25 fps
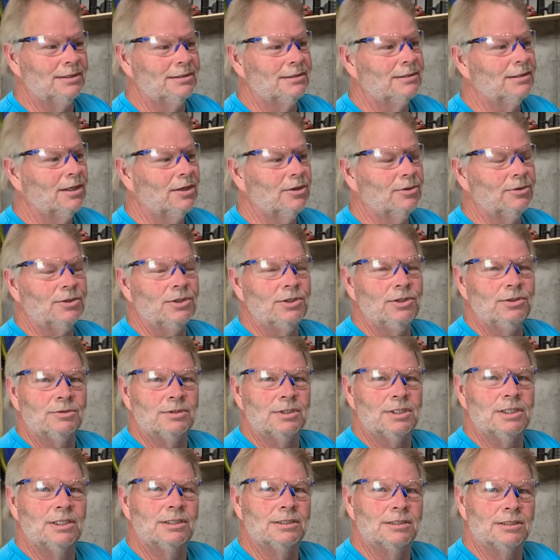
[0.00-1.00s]
So use
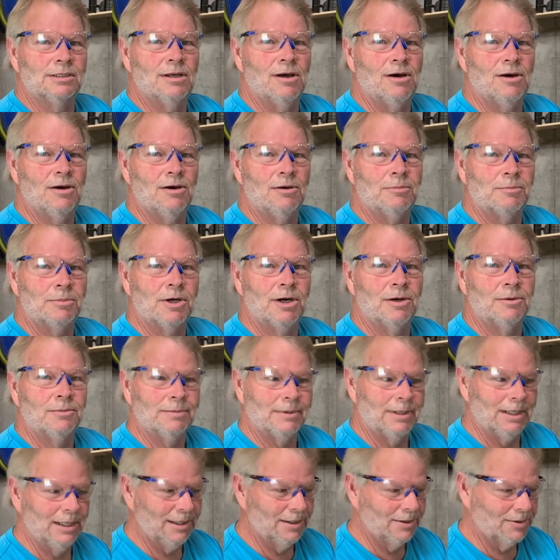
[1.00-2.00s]
this saw
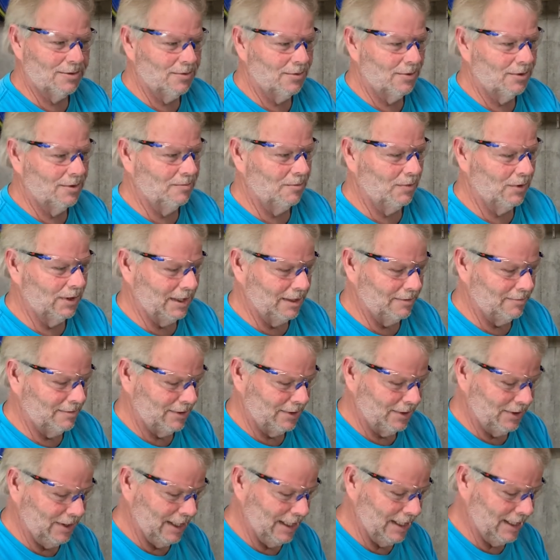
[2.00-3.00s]
appropriately according to whatever
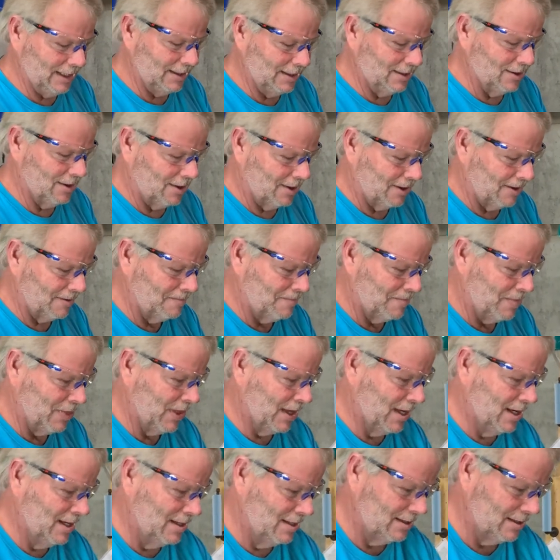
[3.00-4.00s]
your needs are.
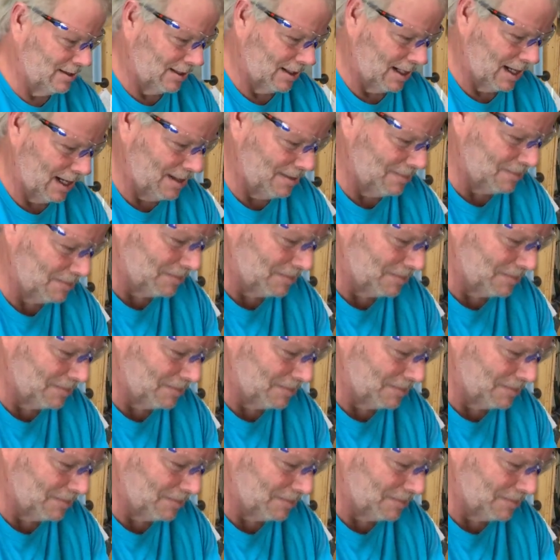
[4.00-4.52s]
All right.